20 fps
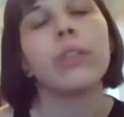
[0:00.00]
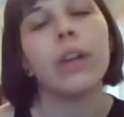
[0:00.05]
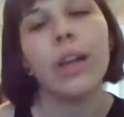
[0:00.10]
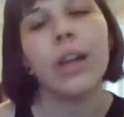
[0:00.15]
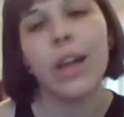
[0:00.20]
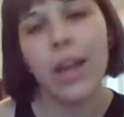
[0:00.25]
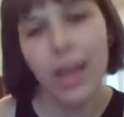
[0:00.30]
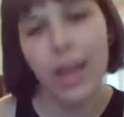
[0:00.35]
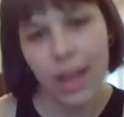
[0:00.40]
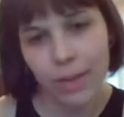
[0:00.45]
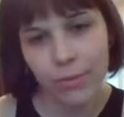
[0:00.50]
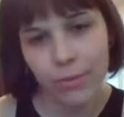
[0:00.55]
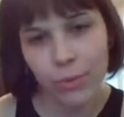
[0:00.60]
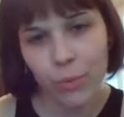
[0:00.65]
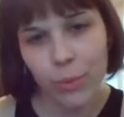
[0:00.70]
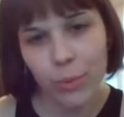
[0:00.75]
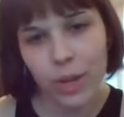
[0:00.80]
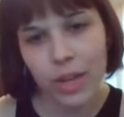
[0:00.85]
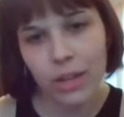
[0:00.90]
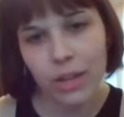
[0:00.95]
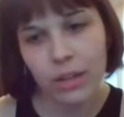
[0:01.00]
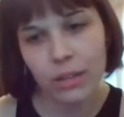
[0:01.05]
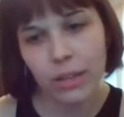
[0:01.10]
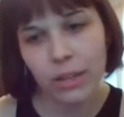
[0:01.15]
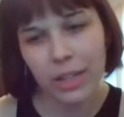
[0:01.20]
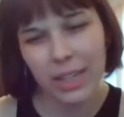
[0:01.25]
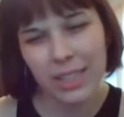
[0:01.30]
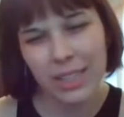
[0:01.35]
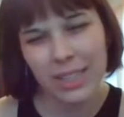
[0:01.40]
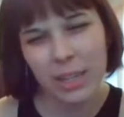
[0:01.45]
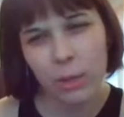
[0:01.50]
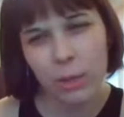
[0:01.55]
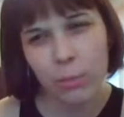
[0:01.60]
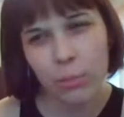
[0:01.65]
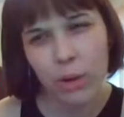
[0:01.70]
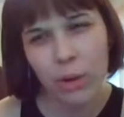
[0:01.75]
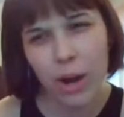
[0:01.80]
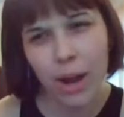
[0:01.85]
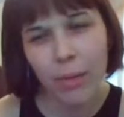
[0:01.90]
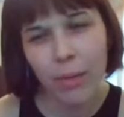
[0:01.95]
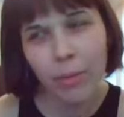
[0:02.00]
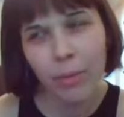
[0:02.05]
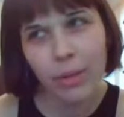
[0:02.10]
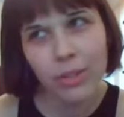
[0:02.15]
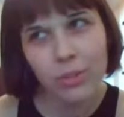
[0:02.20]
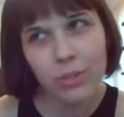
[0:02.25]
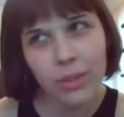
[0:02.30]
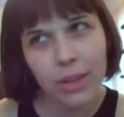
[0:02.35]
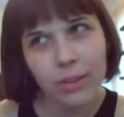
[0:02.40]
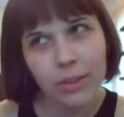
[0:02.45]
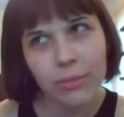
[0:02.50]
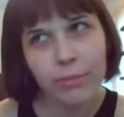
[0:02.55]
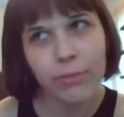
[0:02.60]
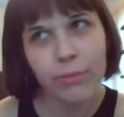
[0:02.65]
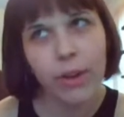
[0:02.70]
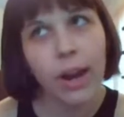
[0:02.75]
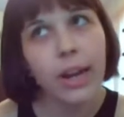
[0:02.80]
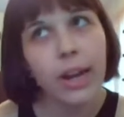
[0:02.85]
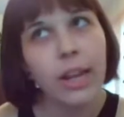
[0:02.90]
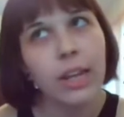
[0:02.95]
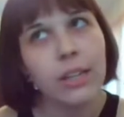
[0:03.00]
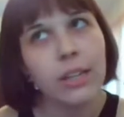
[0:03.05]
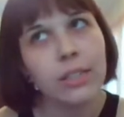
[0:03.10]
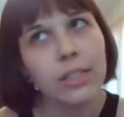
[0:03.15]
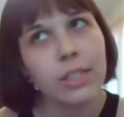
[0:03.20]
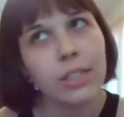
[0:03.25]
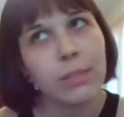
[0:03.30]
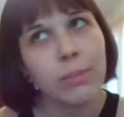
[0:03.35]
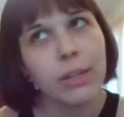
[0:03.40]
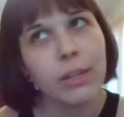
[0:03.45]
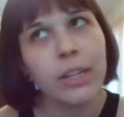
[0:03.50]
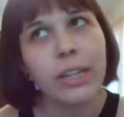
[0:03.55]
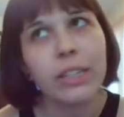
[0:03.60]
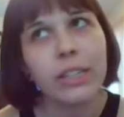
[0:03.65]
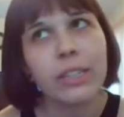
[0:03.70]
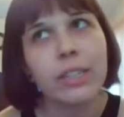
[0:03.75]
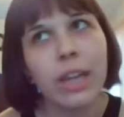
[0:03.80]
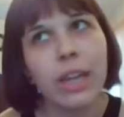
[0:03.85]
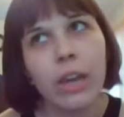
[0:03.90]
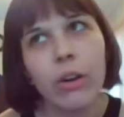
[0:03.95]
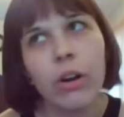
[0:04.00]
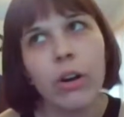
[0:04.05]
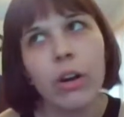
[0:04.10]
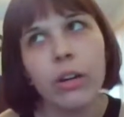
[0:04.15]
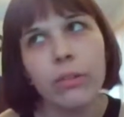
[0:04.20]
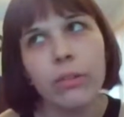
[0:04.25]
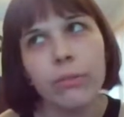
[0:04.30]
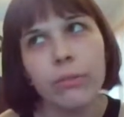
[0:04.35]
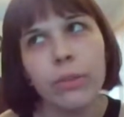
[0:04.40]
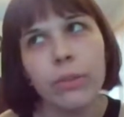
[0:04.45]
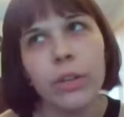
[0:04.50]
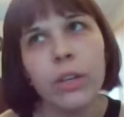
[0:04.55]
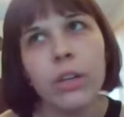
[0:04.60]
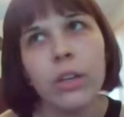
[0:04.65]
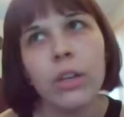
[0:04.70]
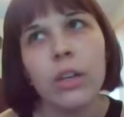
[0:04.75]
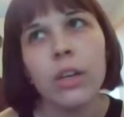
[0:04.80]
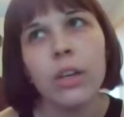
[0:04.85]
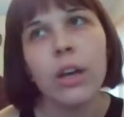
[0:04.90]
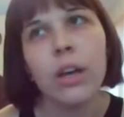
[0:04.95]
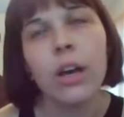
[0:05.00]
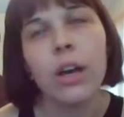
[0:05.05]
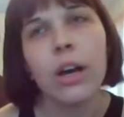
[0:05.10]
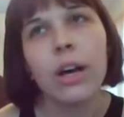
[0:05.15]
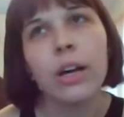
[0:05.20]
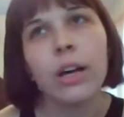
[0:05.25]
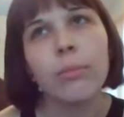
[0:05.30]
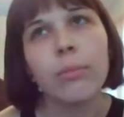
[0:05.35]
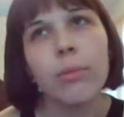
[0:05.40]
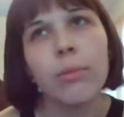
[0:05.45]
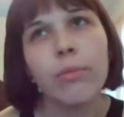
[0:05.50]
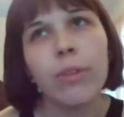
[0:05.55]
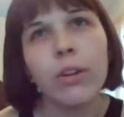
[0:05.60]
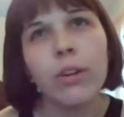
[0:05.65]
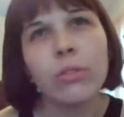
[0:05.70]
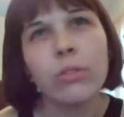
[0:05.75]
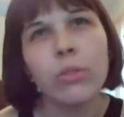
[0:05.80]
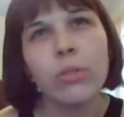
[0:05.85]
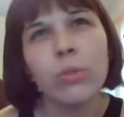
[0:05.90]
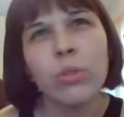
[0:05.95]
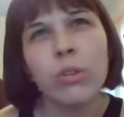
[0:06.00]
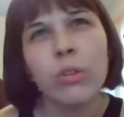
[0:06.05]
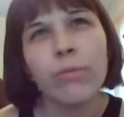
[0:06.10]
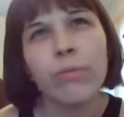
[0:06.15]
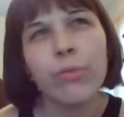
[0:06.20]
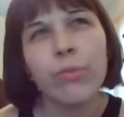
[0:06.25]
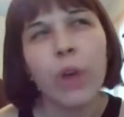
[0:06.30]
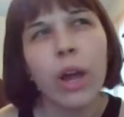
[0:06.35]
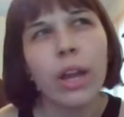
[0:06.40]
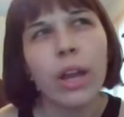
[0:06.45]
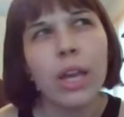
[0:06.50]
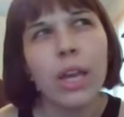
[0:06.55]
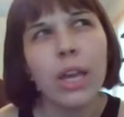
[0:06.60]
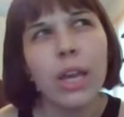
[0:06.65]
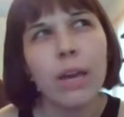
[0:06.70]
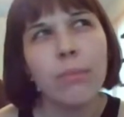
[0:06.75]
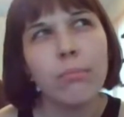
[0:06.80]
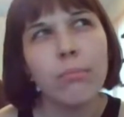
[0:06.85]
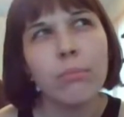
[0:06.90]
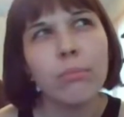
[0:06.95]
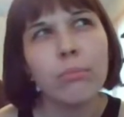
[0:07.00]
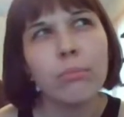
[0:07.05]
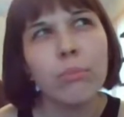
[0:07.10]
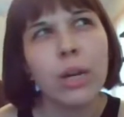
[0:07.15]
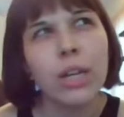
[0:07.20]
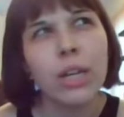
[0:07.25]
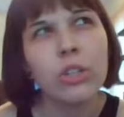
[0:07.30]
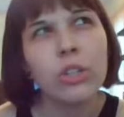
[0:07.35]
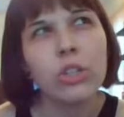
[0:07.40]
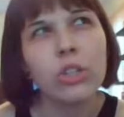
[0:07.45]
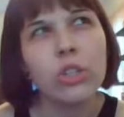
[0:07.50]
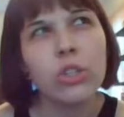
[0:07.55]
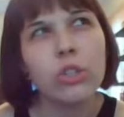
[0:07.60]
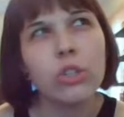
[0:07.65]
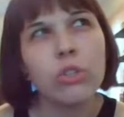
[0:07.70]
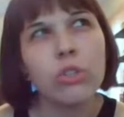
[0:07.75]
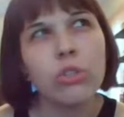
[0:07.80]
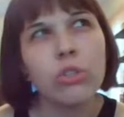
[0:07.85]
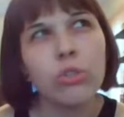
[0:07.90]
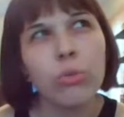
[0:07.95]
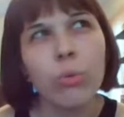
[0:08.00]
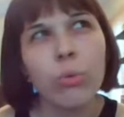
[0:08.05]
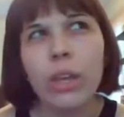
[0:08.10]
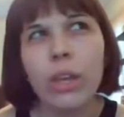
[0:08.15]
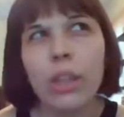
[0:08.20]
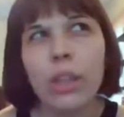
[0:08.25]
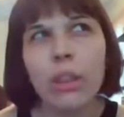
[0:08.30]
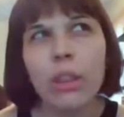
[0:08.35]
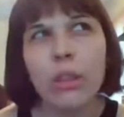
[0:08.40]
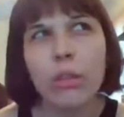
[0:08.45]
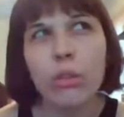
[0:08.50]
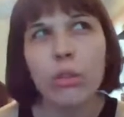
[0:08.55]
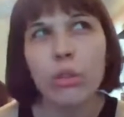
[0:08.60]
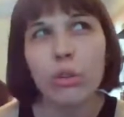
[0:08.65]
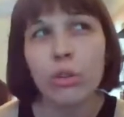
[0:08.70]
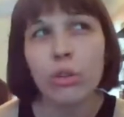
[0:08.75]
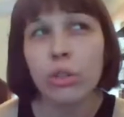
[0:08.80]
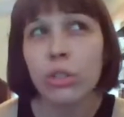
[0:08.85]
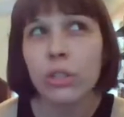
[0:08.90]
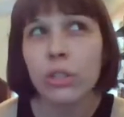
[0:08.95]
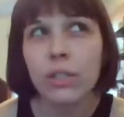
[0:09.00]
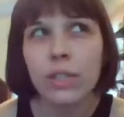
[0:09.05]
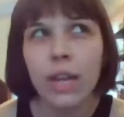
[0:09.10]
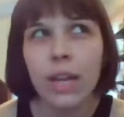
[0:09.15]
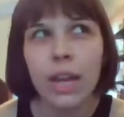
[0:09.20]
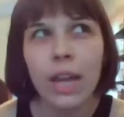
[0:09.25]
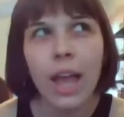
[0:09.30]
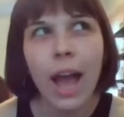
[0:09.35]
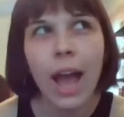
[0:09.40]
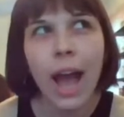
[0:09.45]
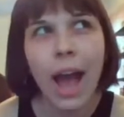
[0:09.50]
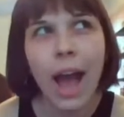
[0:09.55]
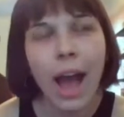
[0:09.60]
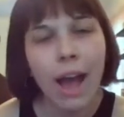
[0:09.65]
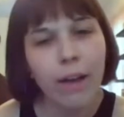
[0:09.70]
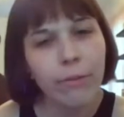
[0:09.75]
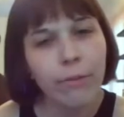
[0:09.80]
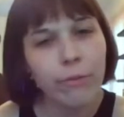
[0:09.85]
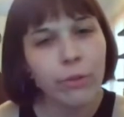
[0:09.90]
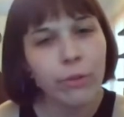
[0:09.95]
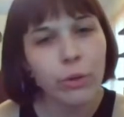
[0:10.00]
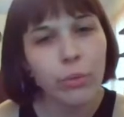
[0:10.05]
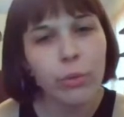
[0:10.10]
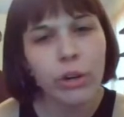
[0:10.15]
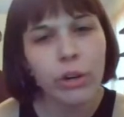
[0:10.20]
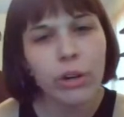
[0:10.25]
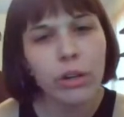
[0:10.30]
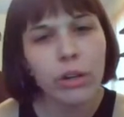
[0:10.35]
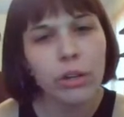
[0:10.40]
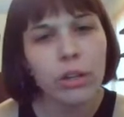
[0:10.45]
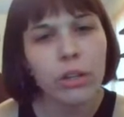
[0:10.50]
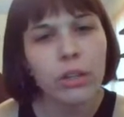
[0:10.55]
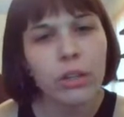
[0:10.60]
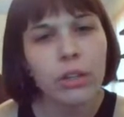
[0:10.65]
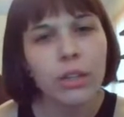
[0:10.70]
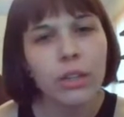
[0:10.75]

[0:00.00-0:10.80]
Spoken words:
I have to wait. Like I said, I'll probably do that on Friday because that's my next day off. If I don't do it on Friday, I might do it Thursday after work.